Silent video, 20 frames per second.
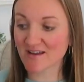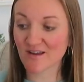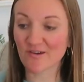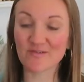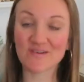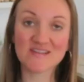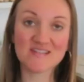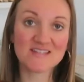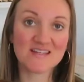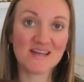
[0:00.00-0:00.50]
I
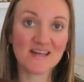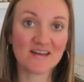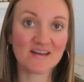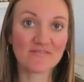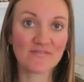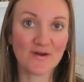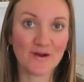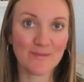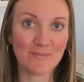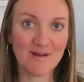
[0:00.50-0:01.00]
always
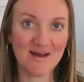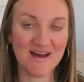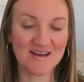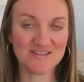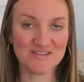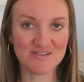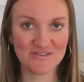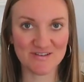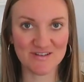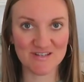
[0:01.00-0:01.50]
give our
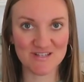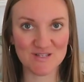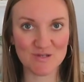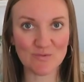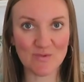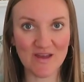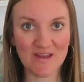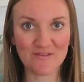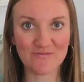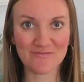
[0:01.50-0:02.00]
pastor and his
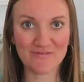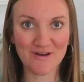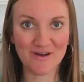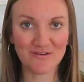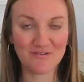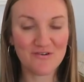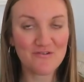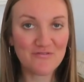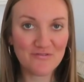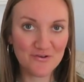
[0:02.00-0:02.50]
wife
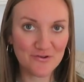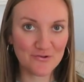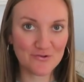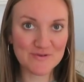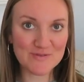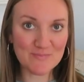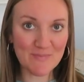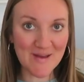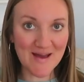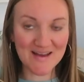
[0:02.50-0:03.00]
a
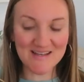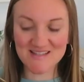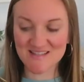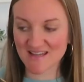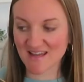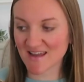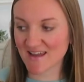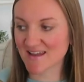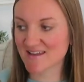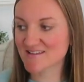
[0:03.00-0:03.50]
fruit
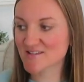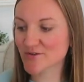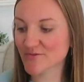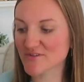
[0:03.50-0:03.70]
basket.